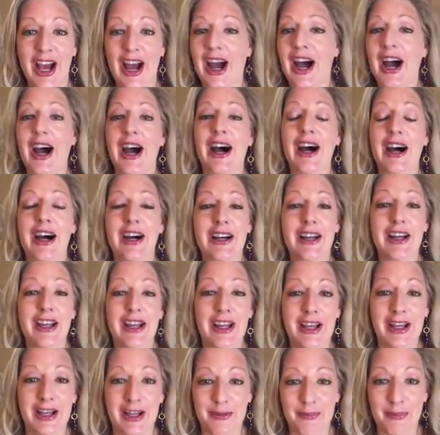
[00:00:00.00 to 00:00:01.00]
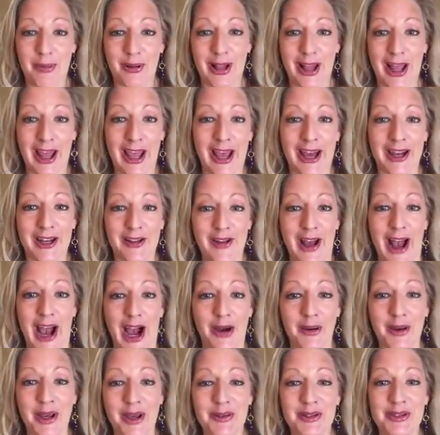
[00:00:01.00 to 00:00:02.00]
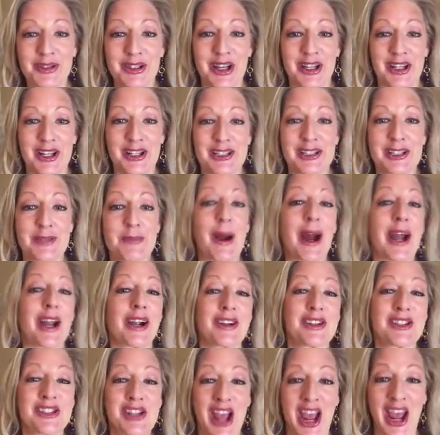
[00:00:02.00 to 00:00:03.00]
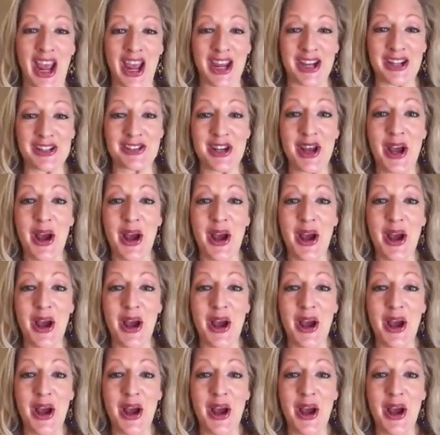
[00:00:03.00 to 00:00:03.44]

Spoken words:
plan of how he was going to inspire change.